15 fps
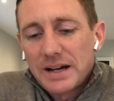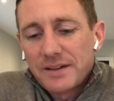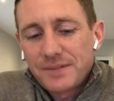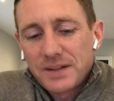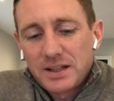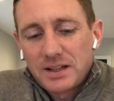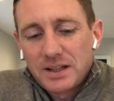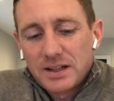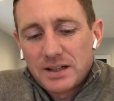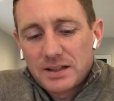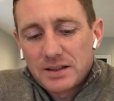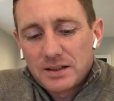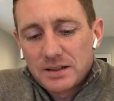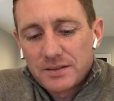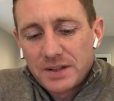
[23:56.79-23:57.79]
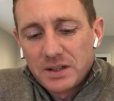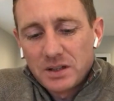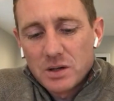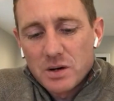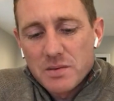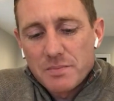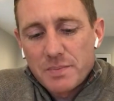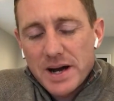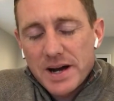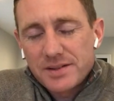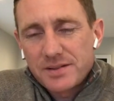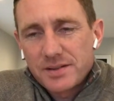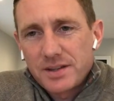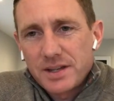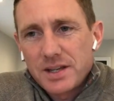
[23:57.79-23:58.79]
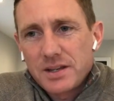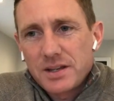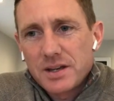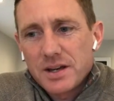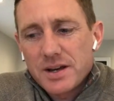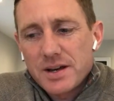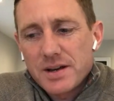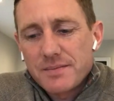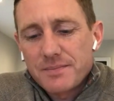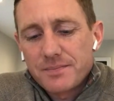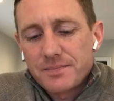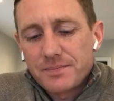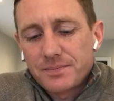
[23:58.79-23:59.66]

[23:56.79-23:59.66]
I think going back to the